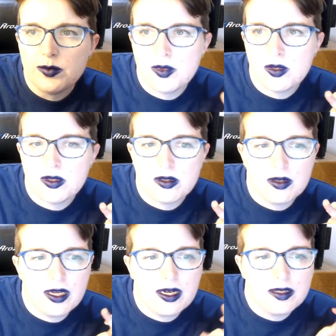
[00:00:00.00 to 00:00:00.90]
more,
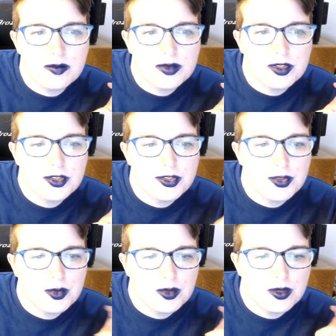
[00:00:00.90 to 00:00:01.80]
and I'm
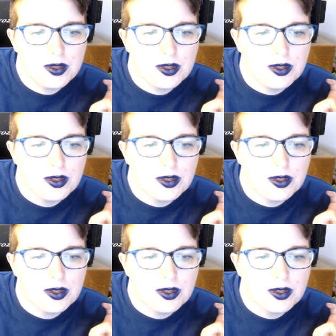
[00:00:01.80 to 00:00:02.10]
sure